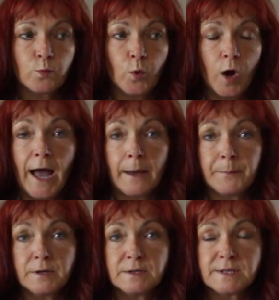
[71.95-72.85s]
What
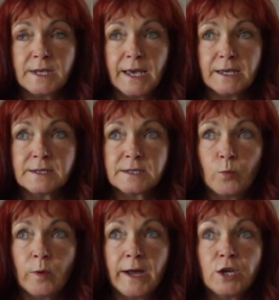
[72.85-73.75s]
happens is
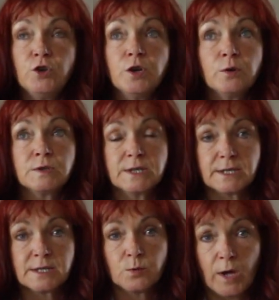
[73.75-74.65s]
we might
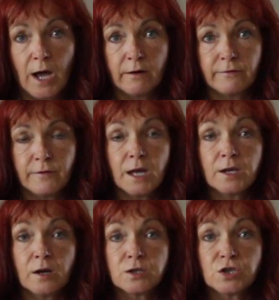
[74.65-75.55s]
notice we have a
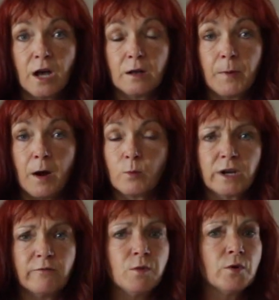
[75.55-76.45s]
young child part. We
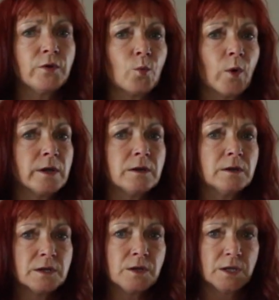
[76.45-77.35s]
could have more than one
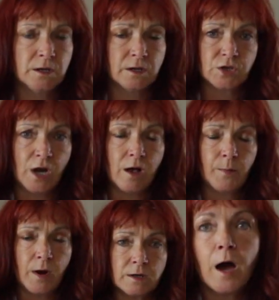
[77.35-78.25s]
young
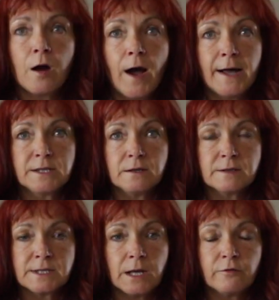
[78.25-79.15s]
child part. Our
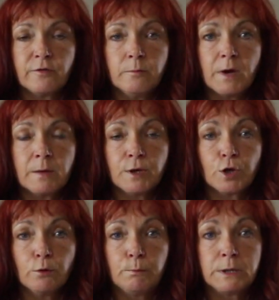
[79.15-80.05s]
adult self might be
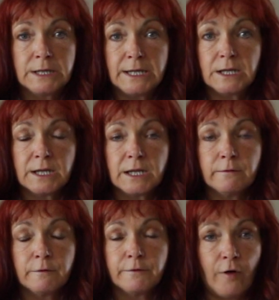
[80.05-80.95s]

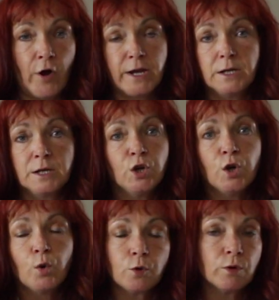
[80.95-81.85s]
completely fine
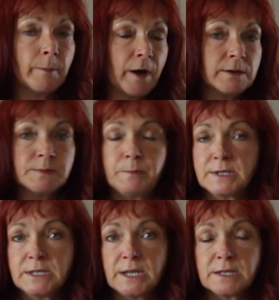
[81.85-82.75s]
going about its
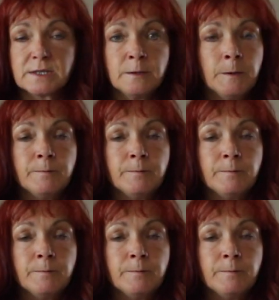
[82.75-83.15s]
business,